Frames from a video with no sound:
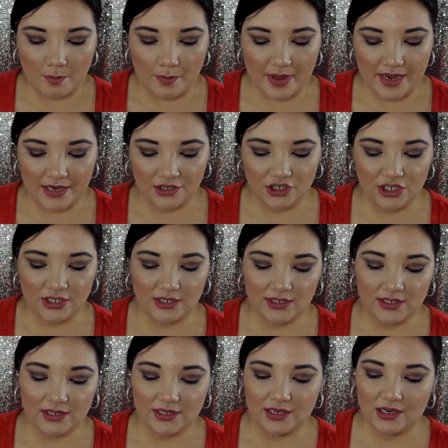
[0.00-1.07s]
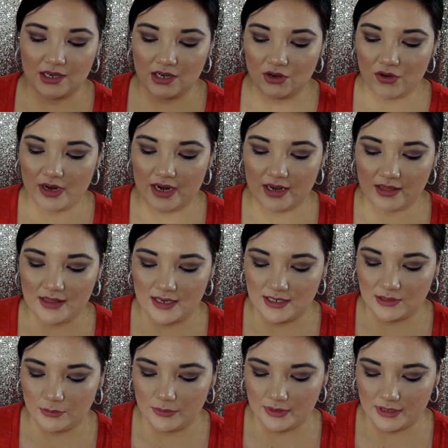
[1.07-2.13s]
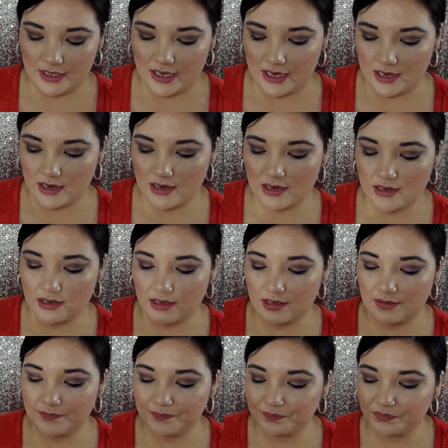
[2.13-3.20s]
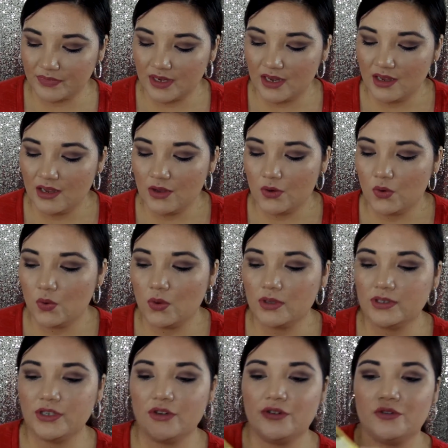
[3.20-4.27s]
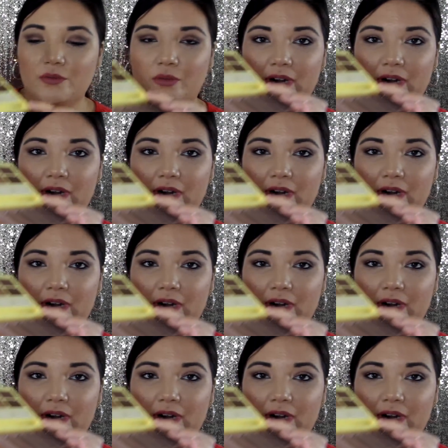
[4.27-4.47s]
but just you get these really cool toned